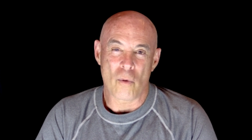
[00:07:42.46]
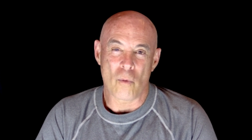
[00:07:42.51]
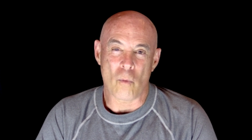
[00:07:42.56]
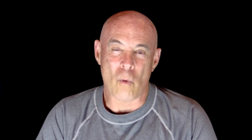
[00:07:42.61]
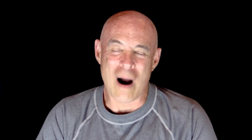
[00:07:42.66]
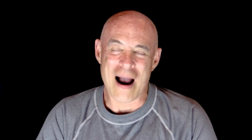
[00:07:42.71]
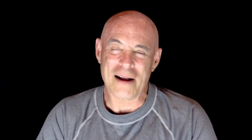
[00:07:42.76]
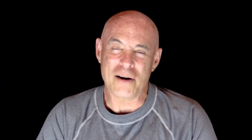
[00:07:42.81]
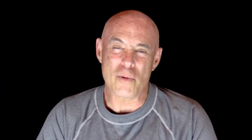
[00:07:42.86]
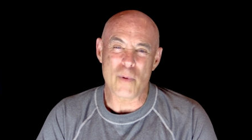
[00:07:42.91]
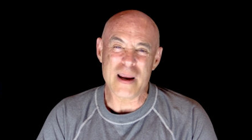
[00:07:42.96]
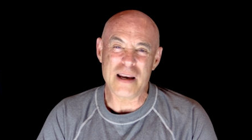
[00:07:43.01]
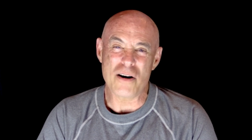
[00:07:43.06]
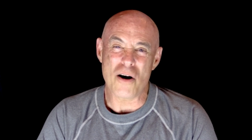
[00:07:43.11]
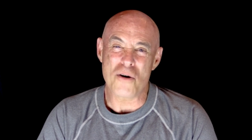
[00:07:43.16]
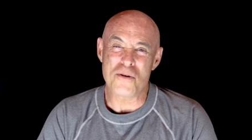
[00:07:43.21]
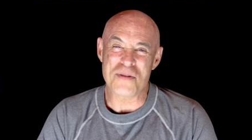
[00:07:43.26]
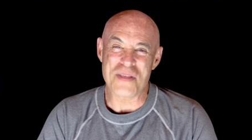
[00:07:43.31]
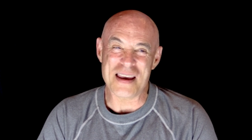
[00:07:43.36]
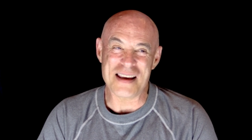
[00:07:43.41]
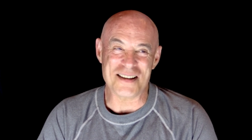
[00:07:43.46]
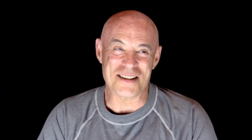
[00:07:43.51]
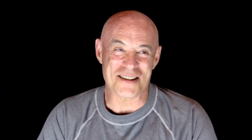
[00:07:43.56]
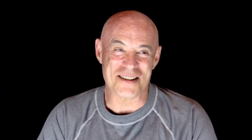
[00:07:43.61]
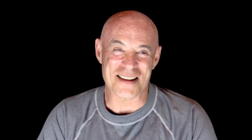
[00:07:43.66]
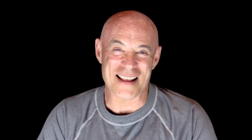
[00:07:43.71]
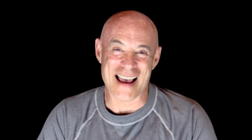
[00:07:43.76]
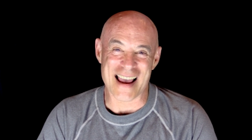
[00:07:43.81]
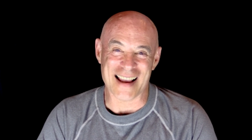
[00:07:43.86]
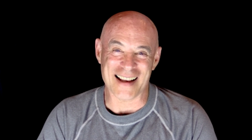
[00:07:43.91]
Why do we know
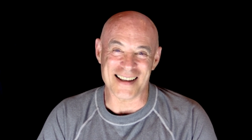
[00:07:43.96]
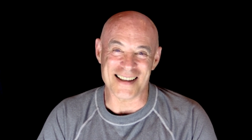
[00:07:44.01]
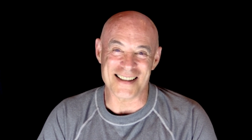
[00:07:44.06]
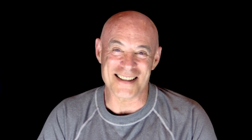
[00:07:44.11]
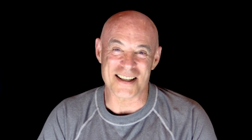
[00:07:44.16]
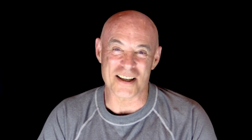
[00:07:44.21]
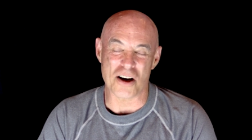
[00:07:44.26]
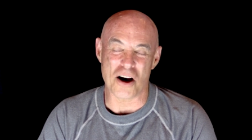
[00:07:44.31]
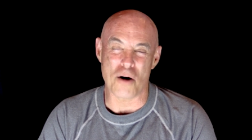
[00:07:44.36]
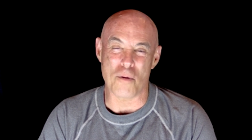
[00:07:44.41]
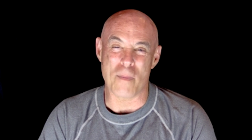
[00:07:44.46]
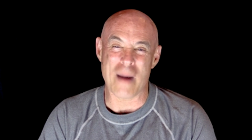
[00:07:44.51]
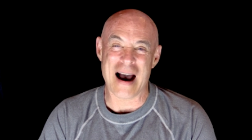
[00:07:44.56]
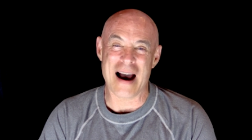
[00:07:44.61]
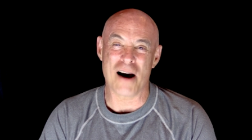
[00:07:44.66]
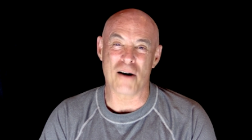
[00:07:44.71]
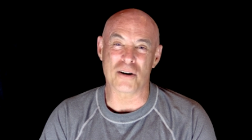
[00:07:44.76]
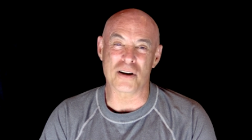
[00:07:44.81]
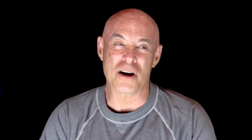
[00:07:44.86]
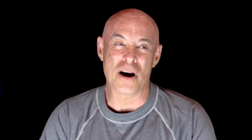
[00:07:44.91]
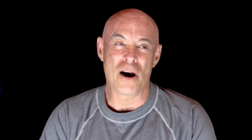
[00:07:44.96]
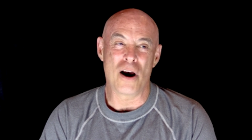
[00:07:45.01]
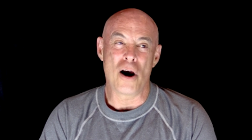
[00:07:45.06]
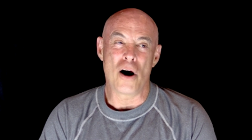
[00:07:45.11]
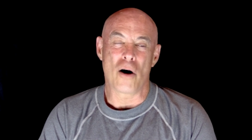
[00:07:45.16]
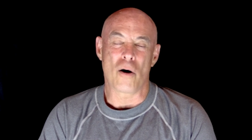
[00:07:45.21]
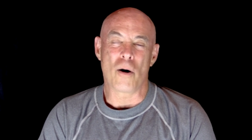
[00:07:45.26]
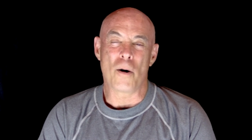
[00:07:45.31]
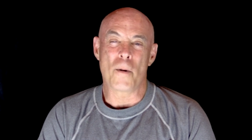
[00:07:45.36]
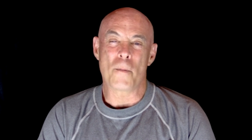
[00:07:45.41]
these things about,
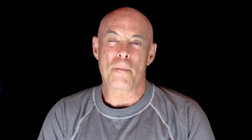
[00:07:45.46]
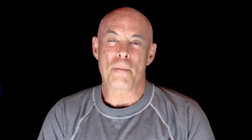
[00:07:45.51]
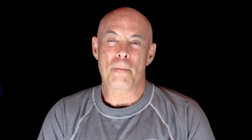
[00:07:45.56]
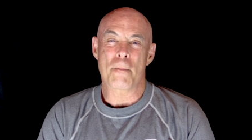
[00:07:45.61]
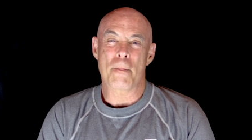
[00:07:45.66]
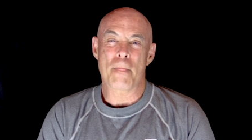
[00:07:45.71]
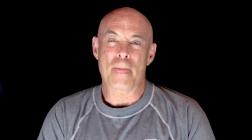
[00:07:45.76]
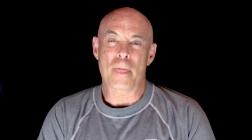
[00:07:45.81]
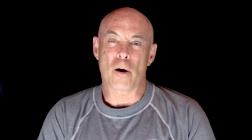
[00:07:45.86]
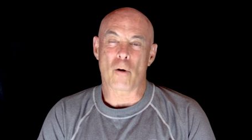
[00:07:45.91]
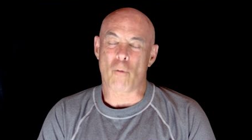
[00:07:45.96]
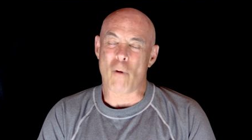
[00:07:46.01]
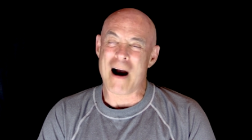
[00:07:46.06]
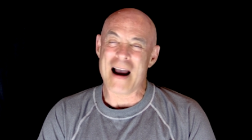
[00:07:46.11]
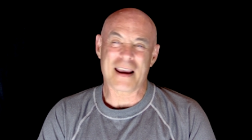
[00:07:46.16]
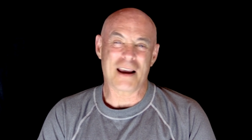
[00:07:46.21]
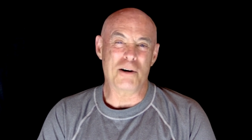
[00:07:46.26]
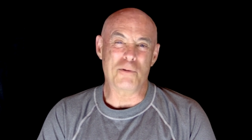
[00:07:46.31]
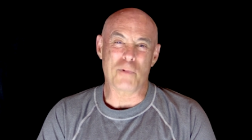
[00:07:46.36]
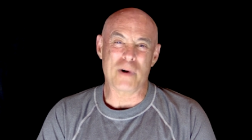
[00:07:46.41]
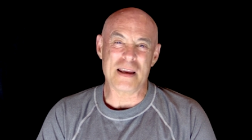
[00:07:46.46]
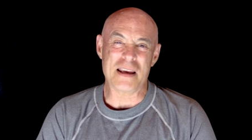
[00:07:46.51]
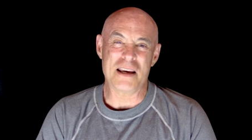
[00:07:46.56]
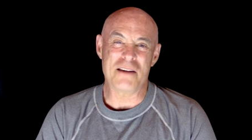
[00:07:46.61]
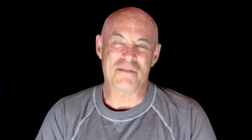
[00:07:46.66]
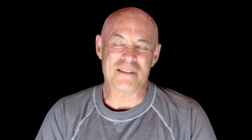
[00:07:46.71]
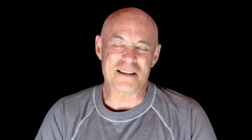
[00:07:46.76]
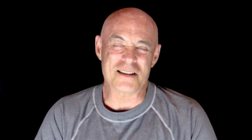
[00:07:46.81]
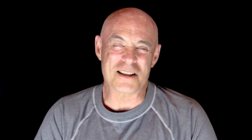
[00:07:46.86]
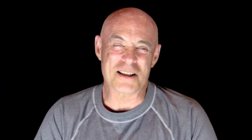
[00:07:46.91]
or why can we
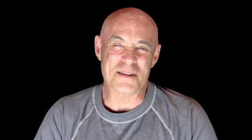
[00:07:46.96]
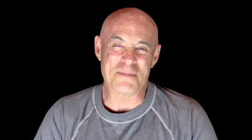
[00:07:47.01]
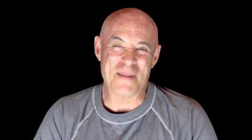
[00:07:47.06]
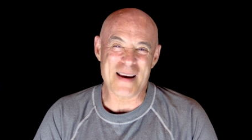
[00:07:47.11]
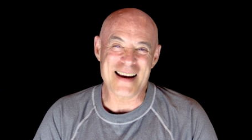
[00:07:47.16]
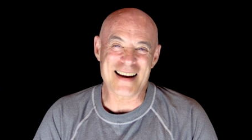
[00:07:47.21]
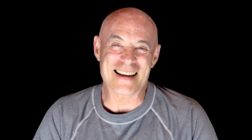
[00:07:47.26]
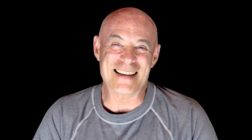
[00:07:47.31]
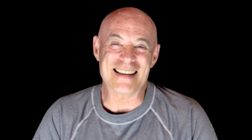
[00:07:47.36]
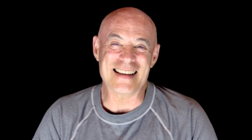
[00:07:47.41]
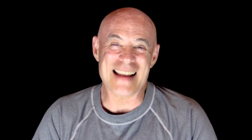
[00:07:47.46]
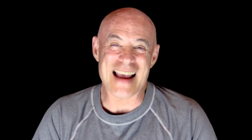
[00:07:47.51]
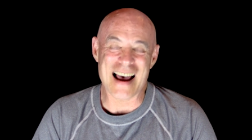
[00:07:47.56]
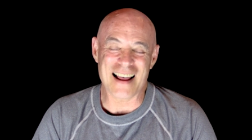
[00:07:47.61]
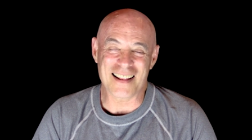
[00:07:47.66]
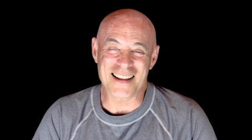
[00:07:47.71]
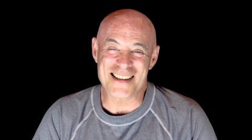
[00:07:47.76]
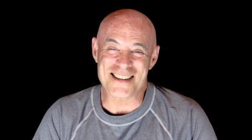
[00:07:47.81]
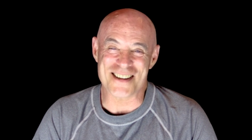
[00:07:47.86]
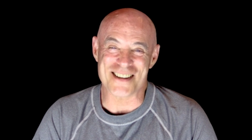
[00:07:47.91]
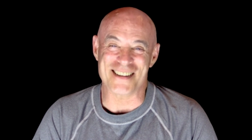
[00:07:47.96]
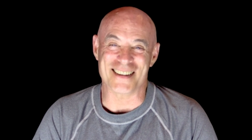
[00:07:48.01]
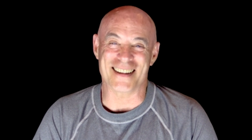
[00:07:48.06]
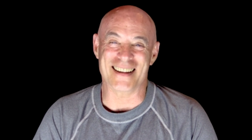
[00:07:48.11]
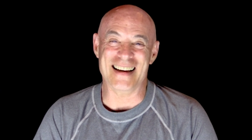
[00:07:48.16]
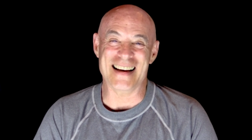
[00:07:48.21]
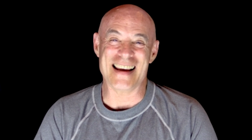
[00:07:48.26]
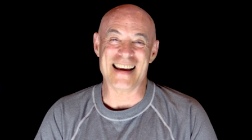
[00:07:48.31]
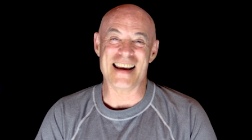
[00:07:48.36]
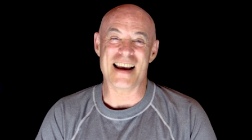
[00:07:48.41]
even speak
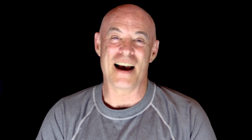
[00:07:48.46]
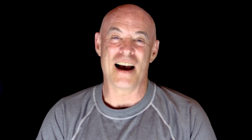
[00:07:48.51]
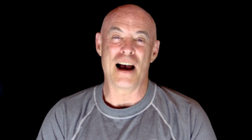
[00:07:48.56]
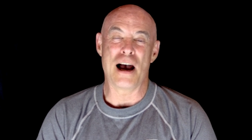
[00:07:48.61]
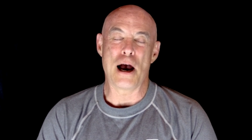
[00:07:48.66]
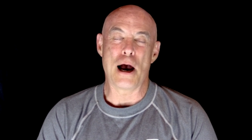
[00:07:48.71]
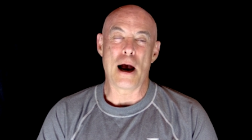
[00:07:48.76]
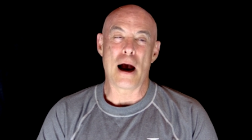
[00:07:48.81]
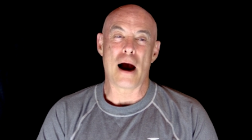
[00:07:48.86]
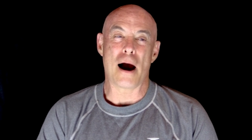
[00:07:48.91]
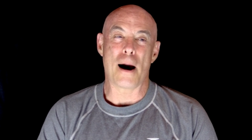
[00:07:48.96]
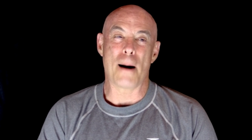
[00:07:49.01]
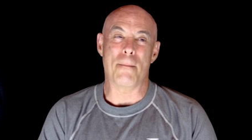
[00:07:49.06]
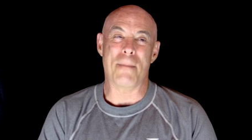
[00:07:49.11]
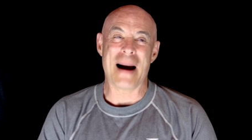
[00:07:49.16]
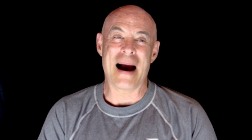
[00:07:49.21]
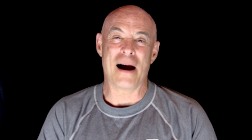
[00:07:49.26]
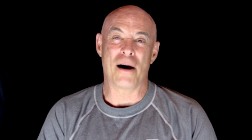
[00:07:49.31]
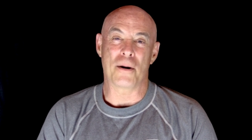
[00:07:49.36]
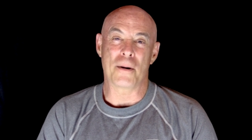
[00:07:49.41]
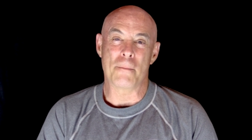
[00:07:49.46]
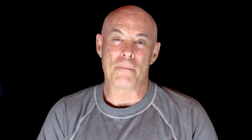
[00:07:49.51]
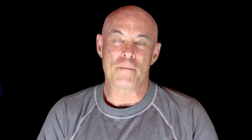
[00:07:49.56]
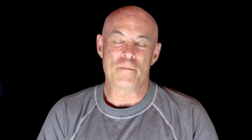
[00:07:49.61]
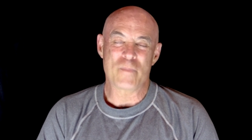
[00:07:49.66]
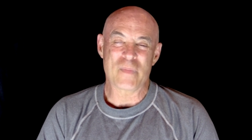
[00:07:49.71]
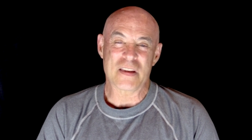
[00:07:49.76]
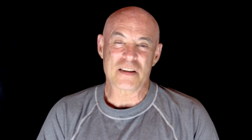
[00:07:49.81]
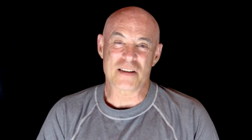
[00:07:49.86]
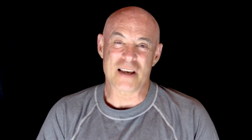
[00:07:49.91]
intelligently about
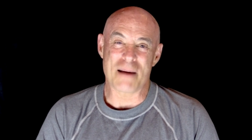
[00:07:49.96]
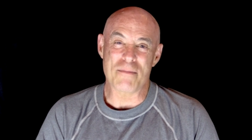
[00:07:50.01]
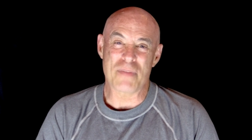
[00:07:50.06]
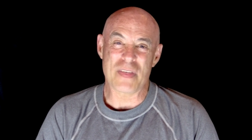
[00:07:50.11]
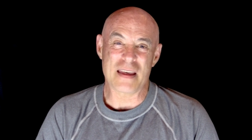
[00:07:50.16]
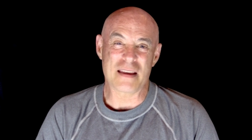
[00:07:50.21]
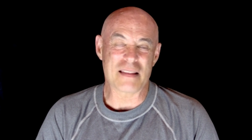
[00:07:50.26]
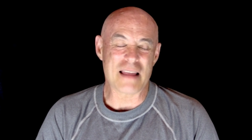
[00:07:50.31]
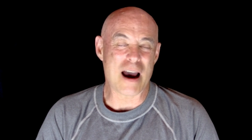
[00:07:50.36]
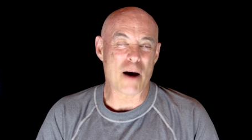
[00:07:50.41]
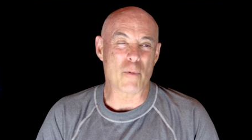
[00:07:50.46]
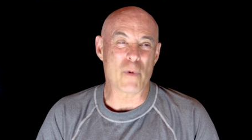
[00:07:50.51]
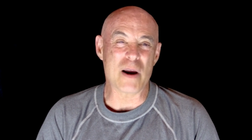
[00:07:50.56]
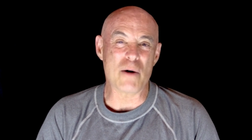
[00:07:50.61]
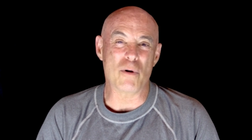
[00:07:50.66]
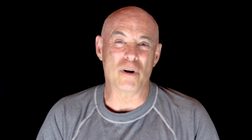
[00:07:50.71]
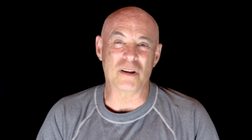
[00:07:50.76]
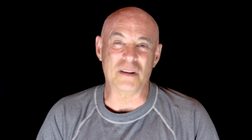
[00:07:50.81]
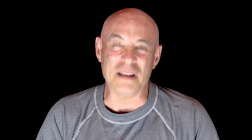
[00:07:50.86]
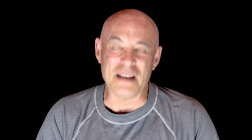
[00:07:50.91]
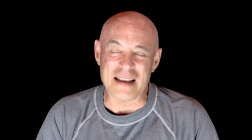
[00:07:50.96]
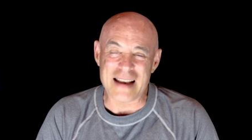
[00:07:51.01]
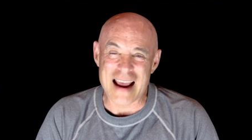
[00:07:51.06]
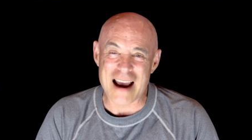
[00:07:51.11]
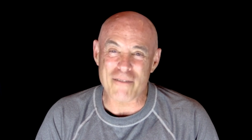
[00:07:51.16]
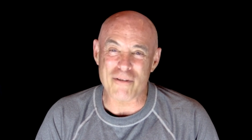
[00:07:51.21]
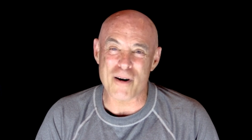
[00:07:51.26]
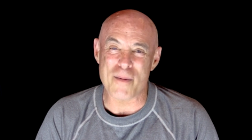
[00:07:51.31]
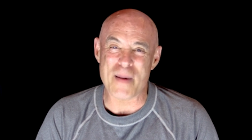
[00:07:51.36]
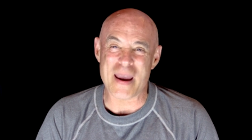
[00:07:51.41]
something that we will
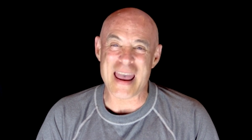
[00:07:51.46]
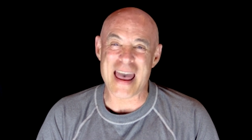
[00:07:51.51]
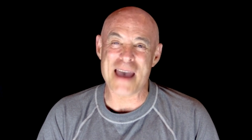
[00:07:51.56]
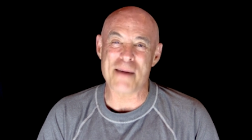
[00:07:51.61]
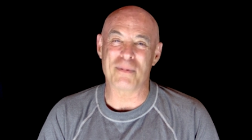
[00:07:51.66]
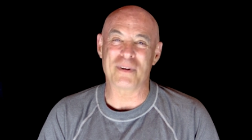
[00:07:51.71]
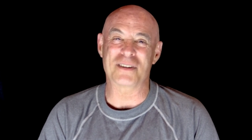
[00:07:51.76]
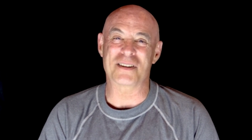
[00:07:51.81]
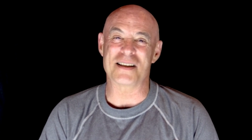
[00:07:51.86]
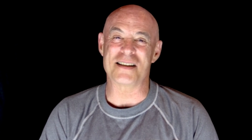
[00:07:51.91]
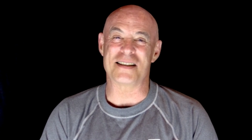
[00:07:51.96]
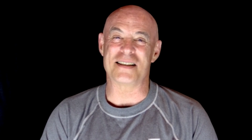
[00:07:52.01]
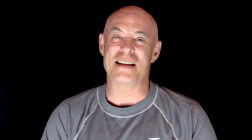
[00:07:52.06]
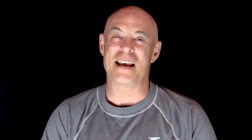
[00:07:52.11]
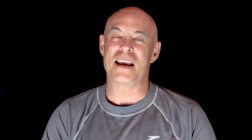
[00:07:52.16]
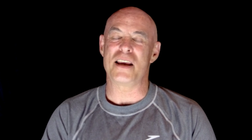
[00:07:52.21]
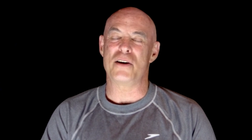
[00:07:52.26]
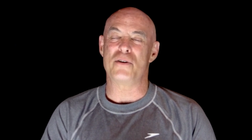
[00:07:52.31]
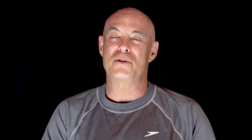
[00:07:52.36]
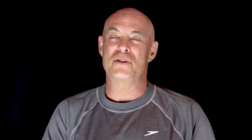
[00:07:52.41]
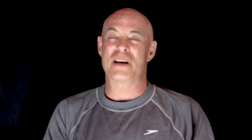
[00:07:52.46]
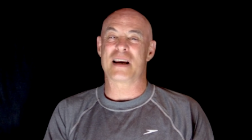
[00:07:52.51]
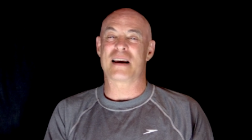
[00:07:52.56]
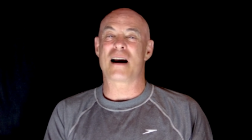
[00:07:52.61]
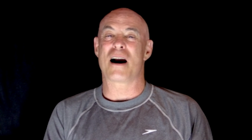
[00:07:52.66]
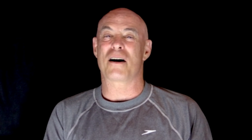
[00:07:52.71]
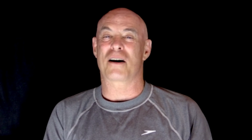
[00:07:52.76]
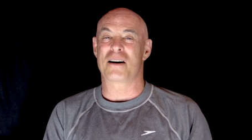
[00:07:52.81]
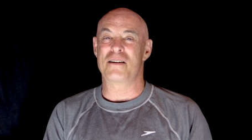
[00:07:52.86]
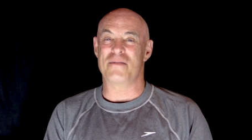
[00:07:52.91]
never be able to see
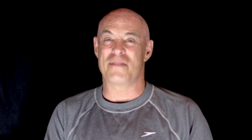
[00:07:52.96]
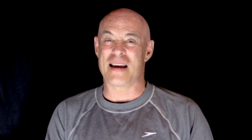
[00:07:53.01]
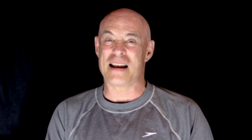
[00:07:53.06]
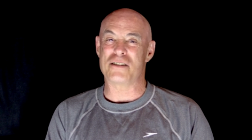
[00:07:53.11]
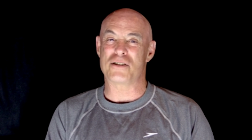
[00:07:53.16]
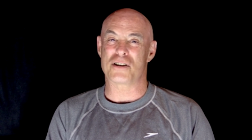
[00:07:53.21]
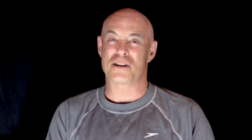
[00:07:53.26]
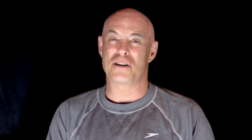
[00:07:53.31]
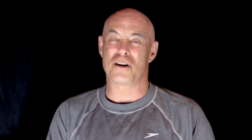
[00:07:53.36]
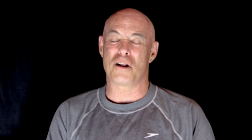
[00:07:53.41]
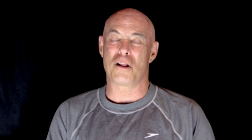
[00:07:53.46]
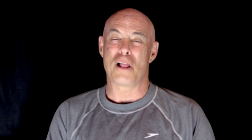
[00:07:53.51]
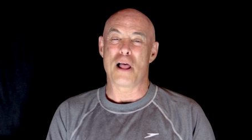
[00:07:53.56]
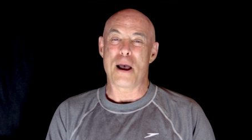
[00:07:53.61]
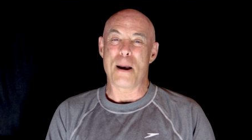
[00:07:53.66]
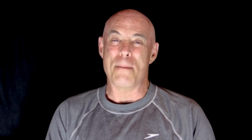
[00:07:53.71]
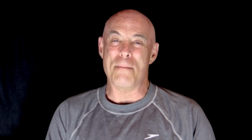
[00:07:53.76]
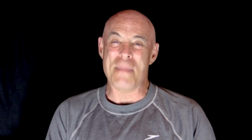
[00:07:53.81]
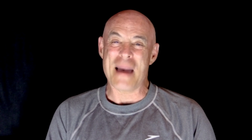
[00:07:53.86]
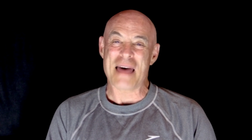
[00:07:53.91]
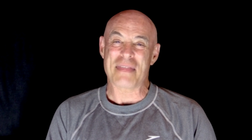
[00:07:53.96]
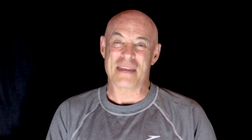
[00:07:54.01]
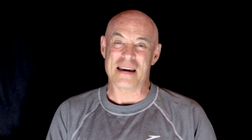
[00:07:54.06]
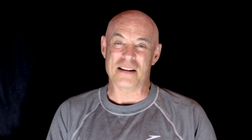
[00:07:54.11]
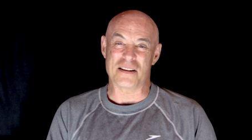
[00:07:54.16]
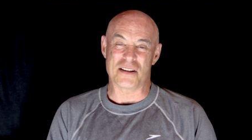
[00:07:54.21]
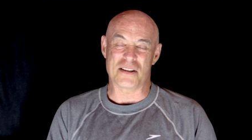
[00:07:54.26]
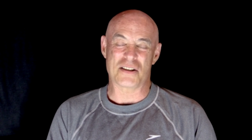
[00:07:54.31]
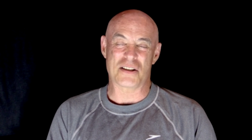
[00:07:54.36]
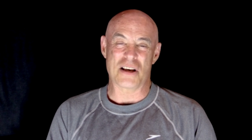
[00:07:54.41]
using our conventional
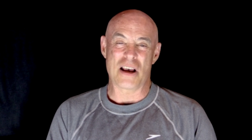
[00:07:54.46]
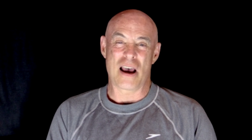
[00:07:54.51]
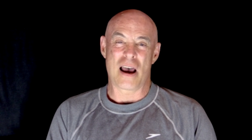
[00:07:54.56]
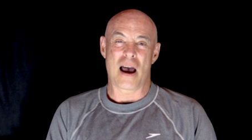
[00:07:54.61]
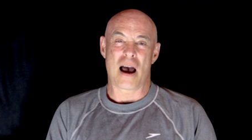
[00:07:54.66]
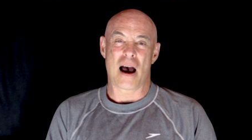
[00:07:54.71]
methods